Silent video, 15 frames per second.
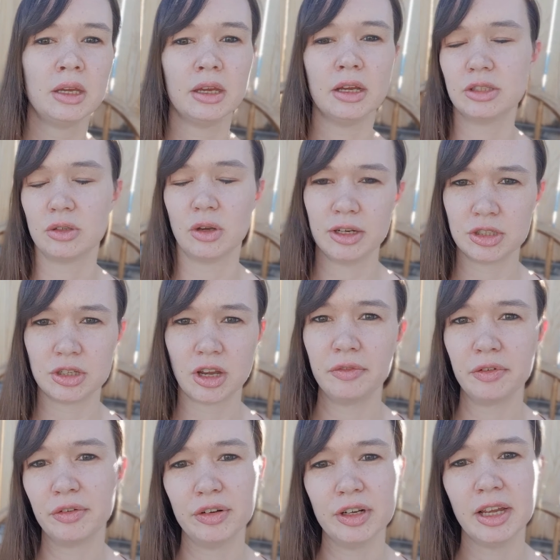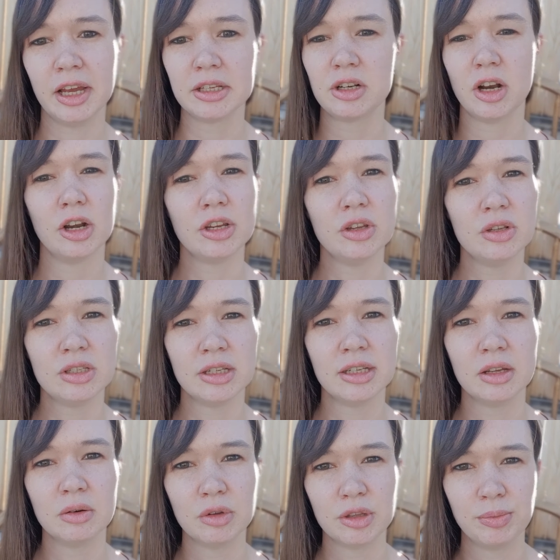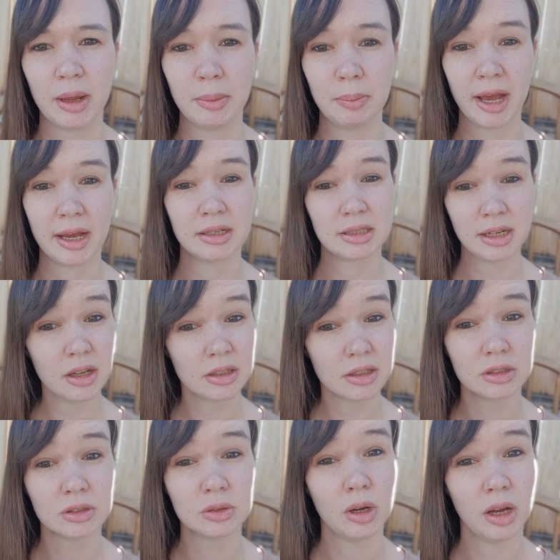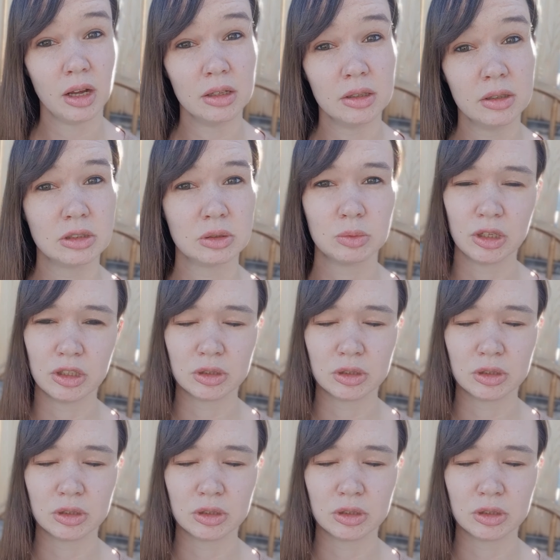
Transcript: And so I just got it for free. I started using it with my pastels as well as